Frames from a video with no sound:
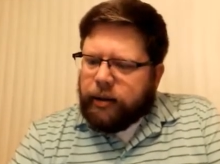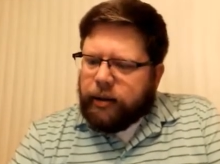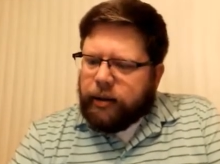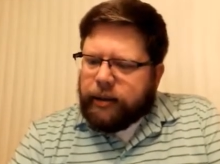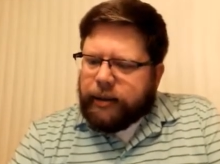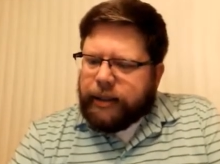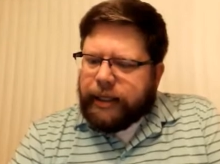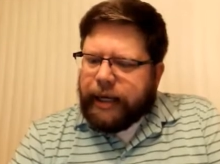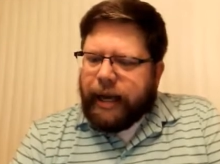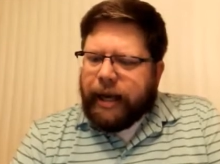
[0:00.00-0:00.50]

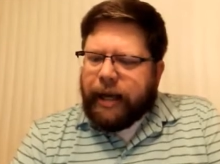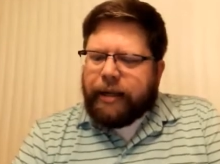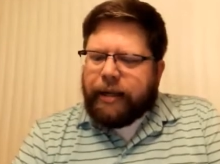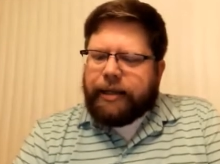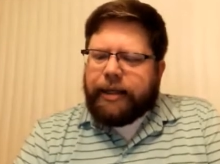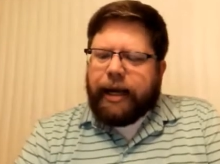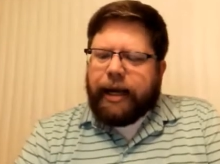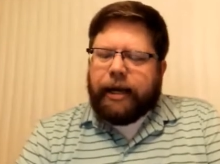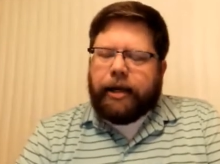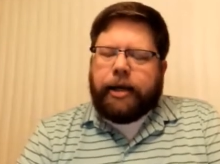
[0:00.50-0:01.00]
See, uh,
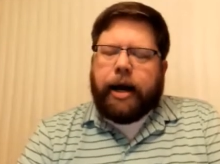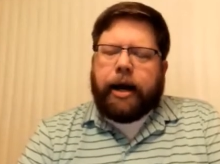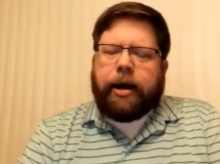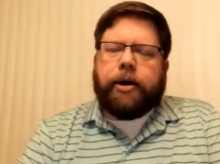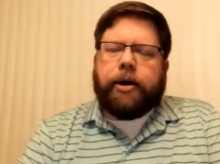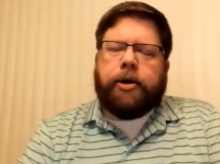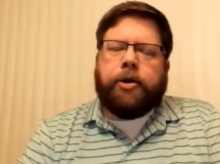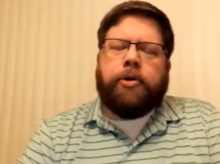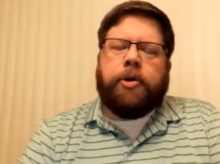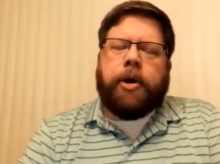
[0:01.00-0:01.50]
see a
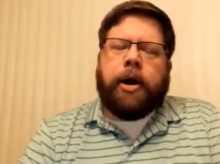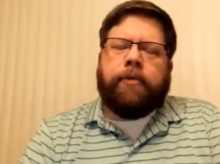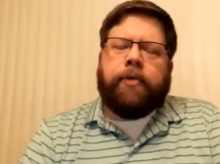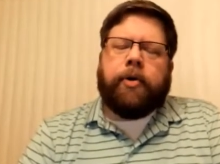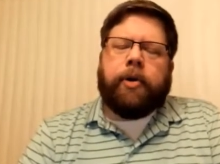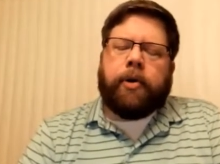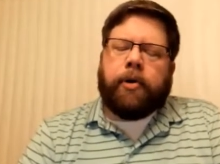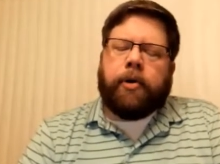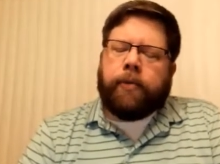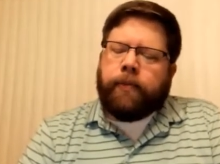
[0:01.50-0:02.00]
doctor who
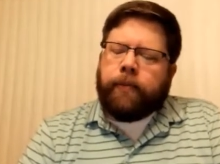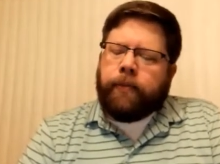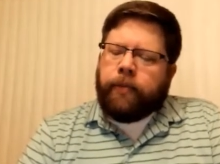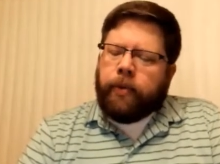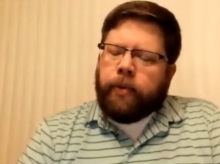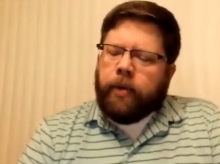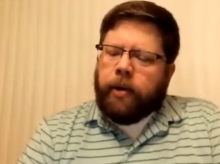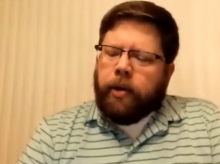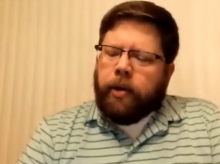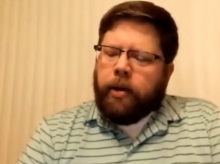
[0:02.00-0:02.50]
never
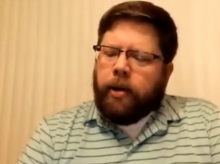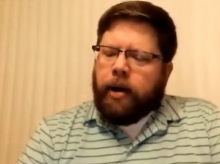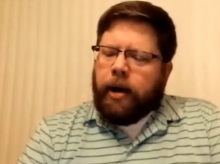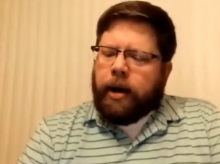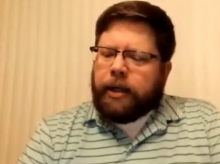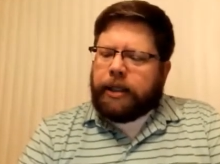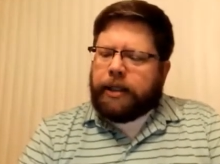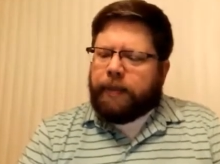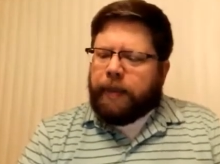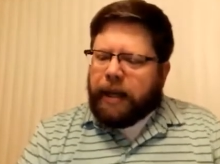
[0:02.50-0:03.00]

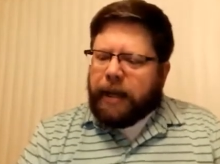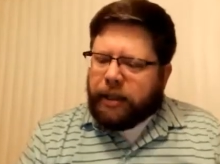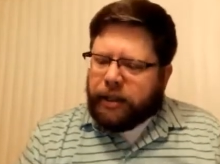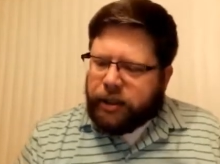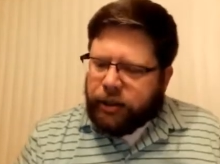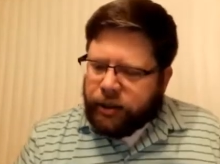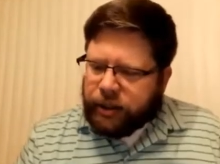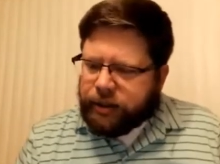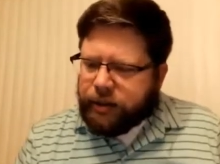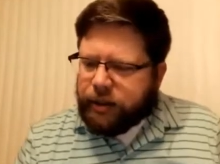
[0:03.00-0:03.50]
uh, speaks
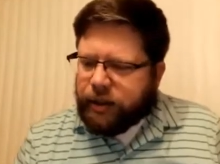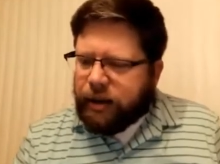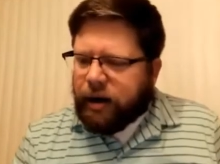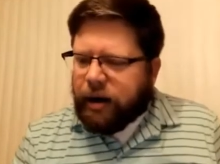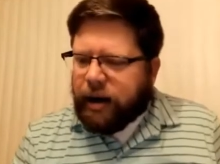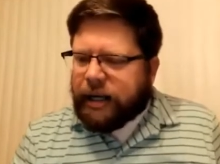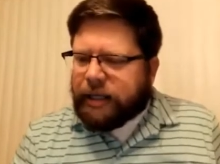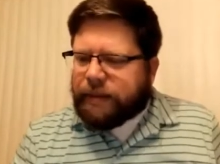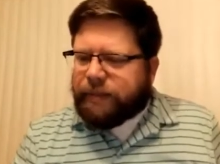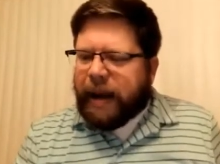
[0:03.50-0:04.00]
to his
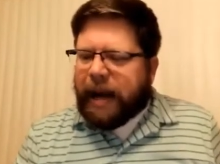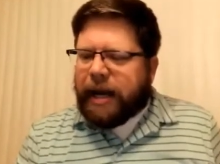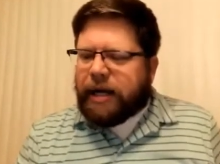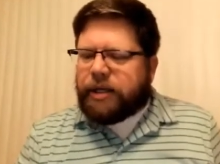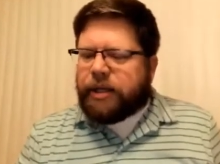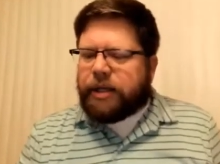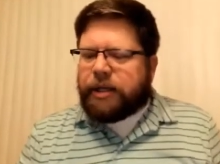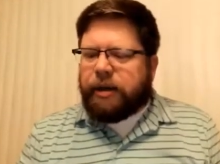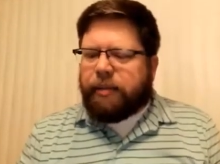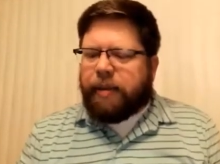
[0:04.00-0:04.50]
their, his
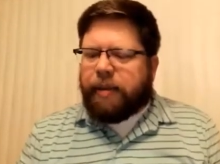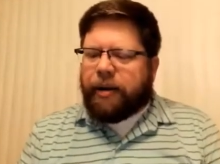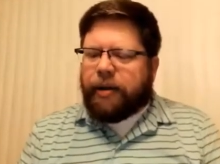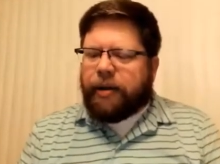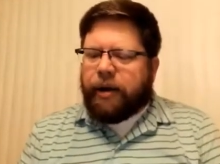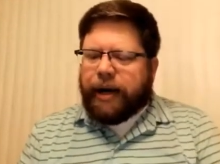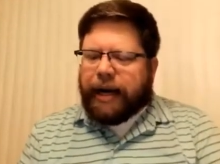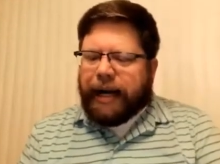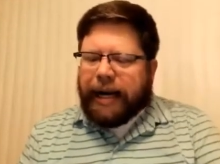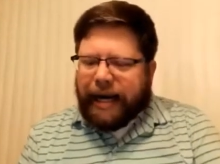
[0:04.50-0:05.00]
patients about
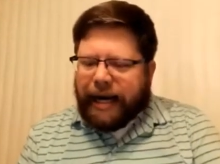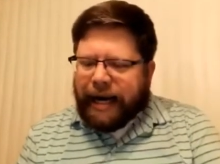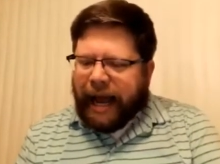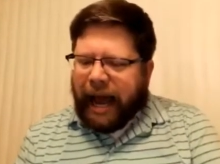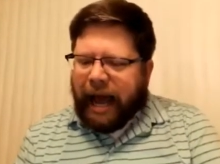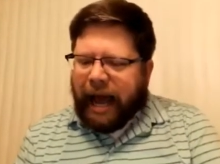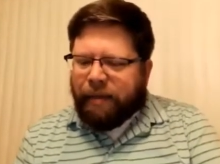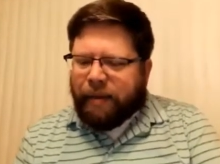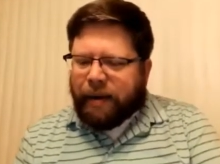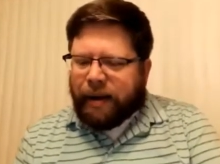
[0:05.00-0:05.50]
their eating
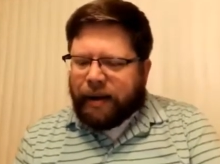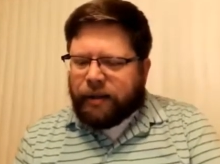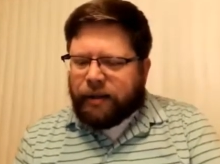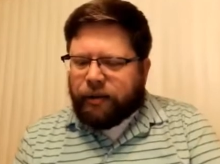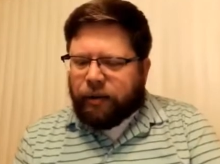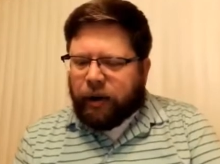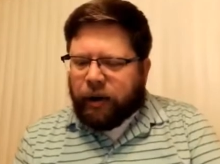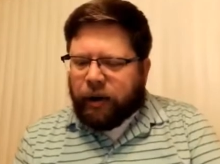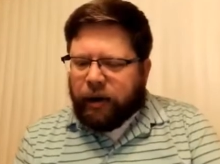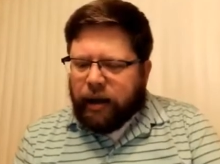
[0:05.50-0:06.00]
habits
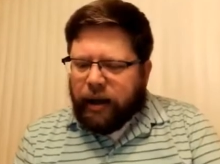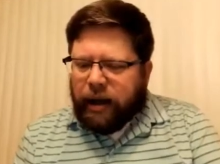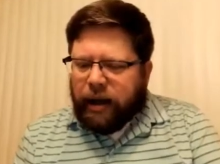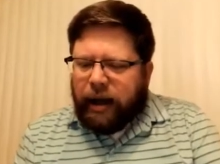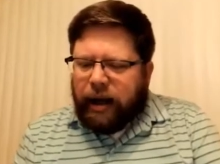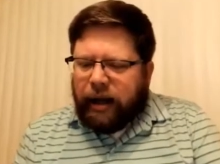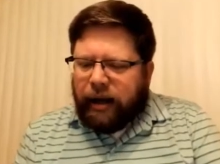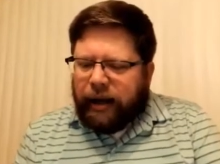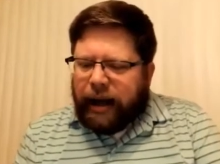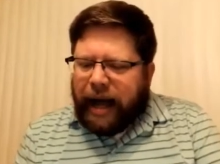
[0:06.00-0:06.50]
or
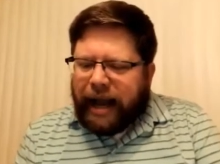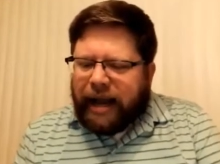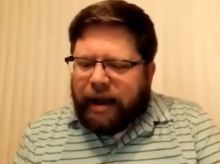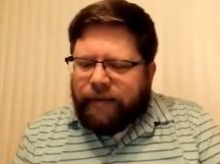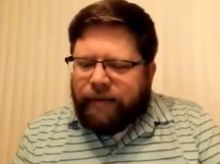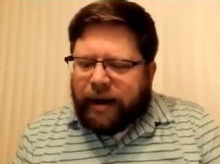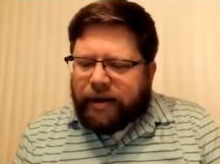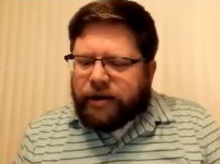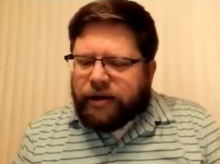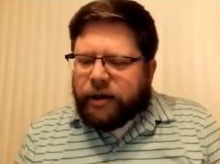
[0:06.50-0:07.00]
lack
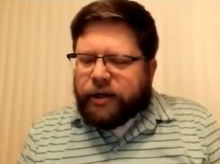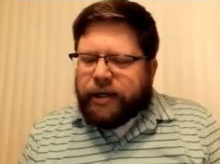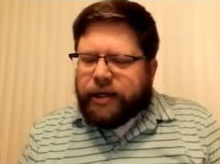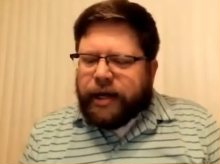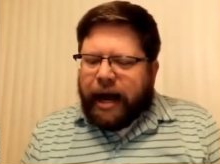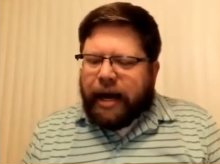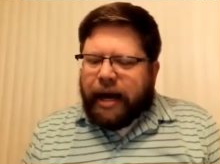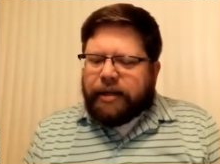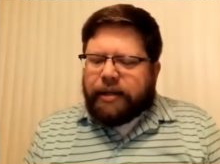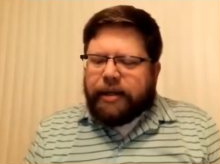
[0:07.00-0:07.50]
of
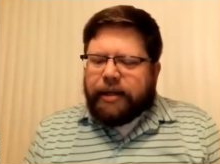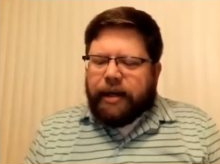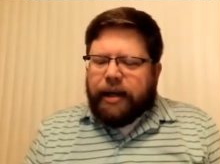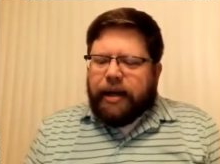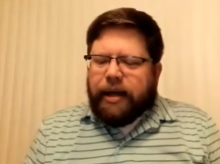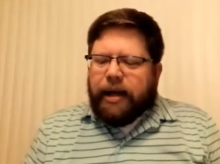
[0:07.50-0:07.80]
exercise,